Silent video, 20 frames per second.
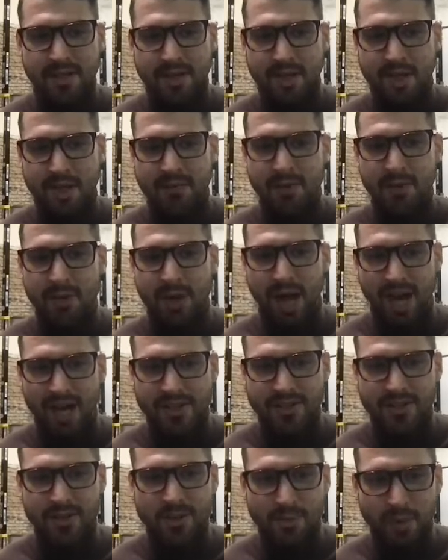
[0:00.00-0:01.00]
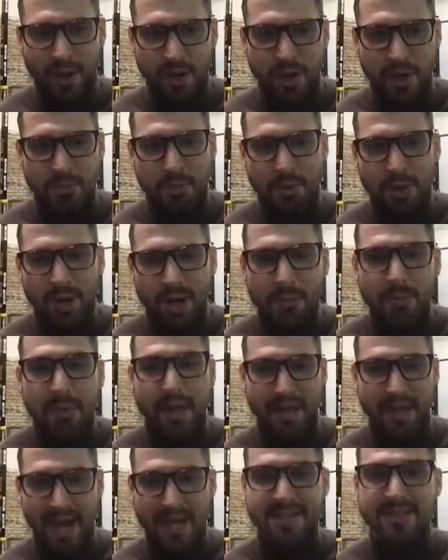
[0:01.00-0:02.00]
If you can't do a one-arm
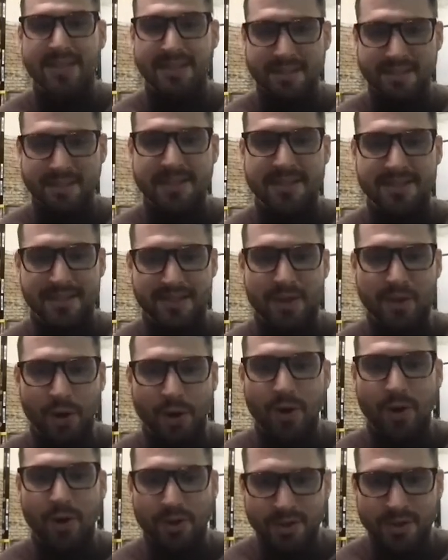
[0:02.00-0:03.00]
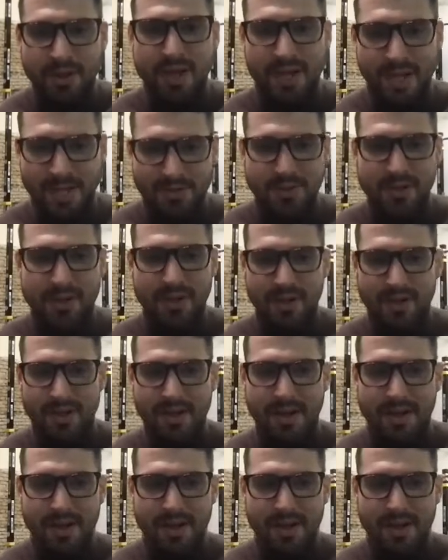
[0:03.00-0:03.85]
pull-up, that's your unilateral